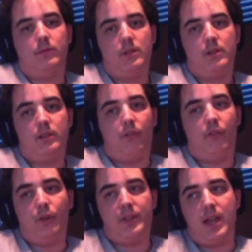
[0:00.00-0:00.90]
to
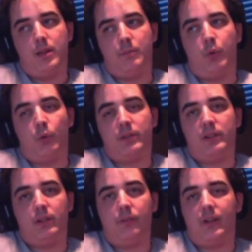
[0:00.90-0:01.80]
fill that boring
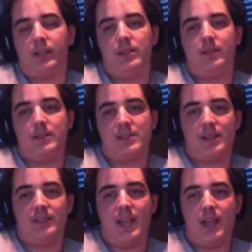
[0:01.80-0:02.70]
little fucking
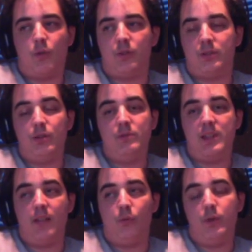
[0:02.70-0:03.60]
Sunday or
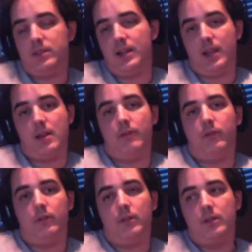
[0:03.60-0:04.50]
Tuesday void that I have.
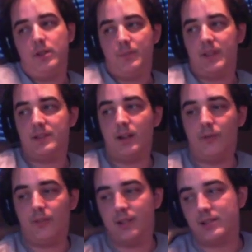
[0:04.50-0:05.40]
Because I don't
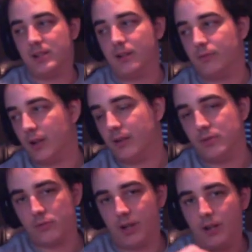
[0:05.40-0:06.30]
feel like sitting around
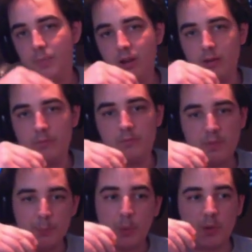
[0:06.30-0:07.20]
and drinking a beer and
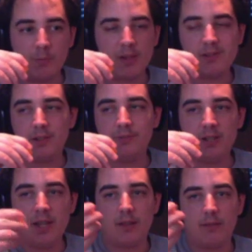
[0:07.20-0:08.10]
boring myself to death.